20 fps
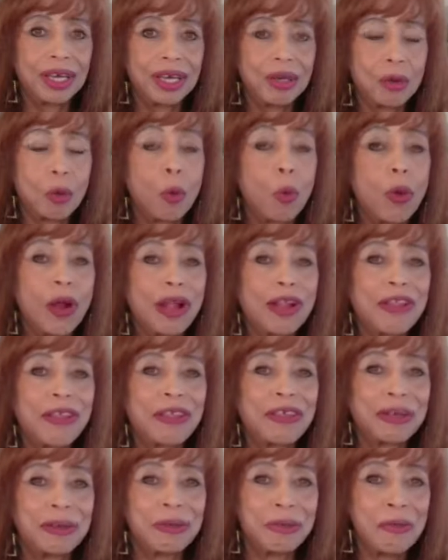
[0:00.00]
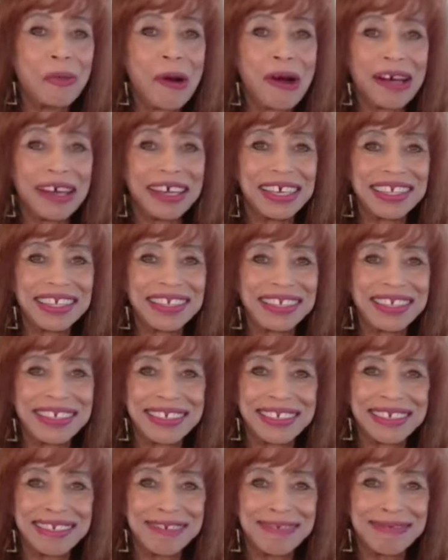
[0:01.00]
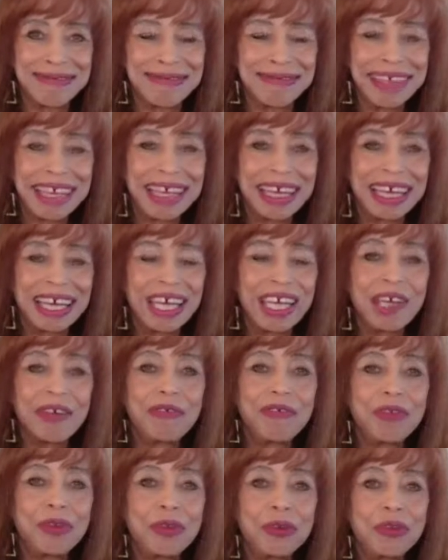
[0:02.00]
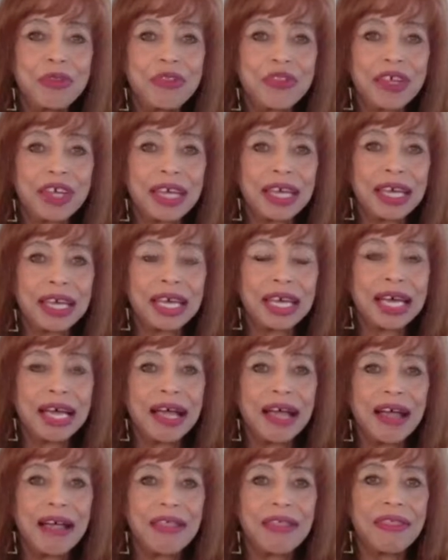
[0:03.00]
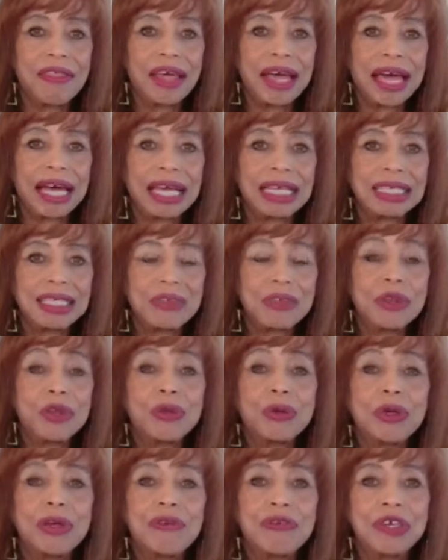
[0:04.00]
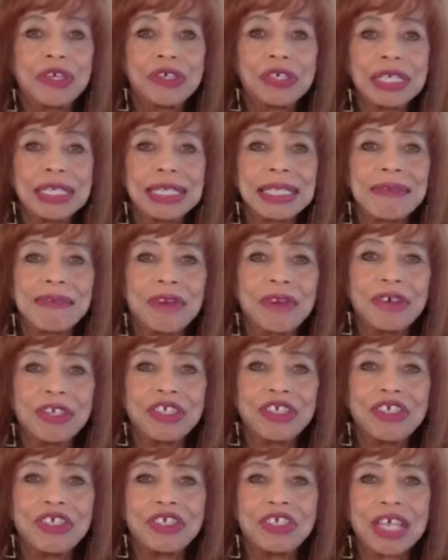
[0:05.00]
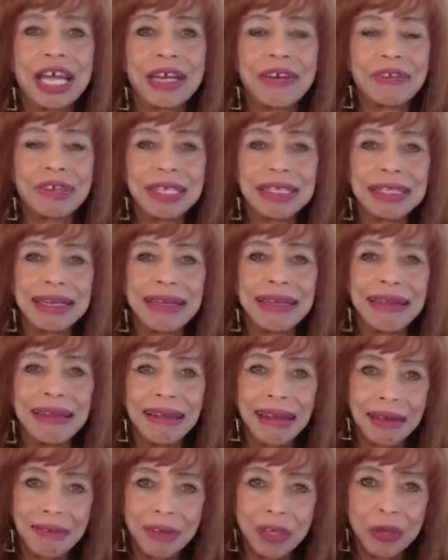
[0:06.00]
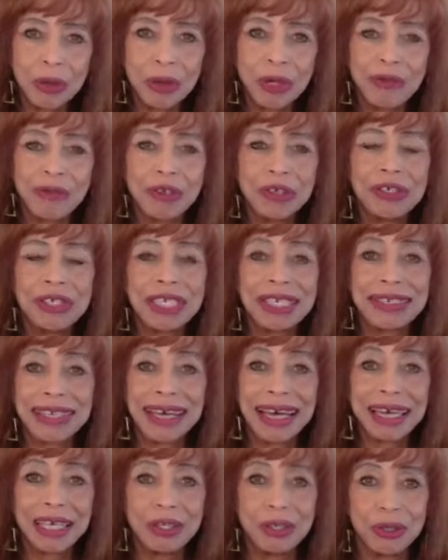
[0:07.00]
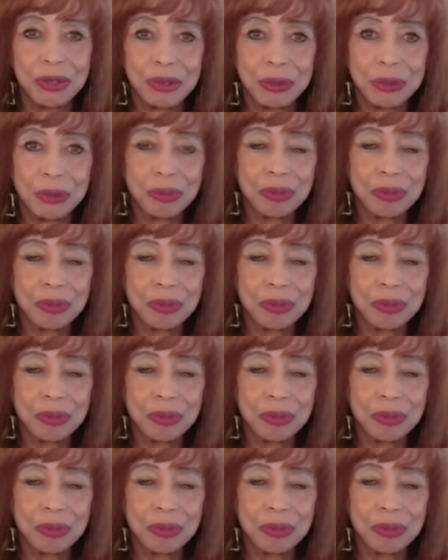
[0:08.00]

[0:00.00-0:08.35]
wealthy, and wise, if you think that the universe is a very generous and loving universe, as I do,